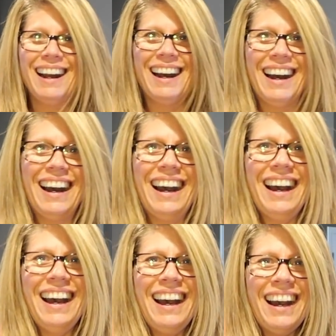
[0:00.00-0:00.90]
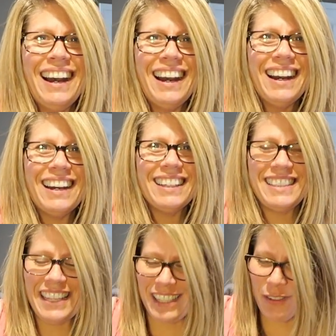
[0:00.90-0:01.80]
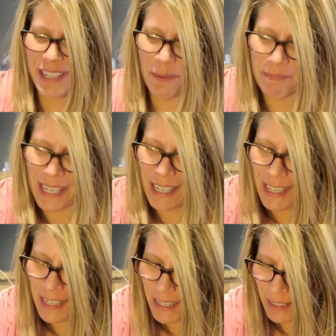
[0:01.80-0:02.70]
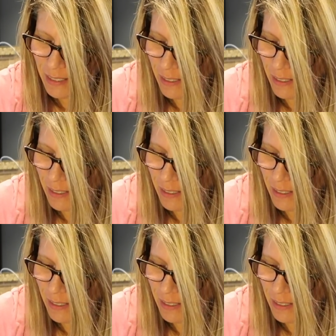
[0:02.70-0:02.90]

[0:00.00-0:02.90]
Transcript: Ah, they're so yummy.